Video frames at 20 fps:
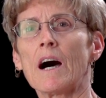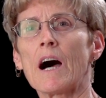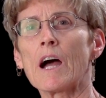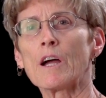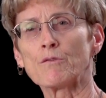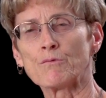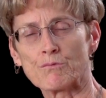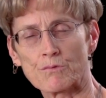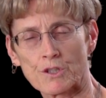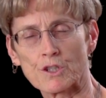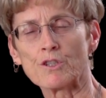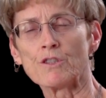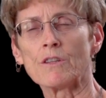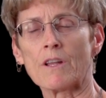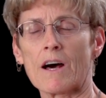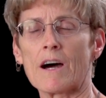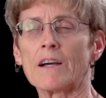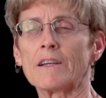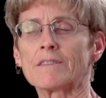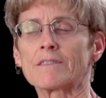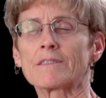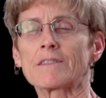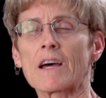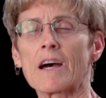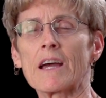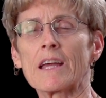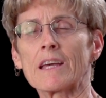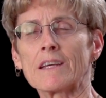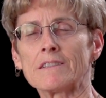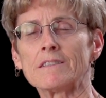I realized
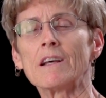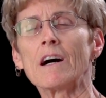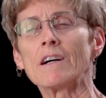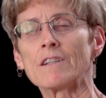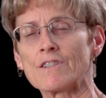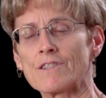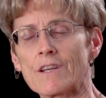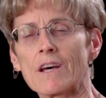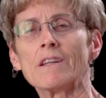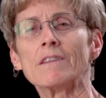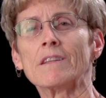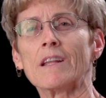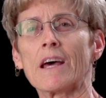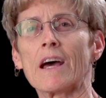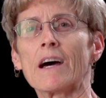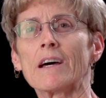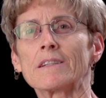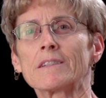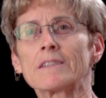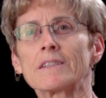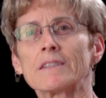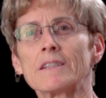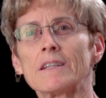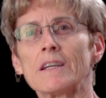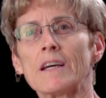I had not done that,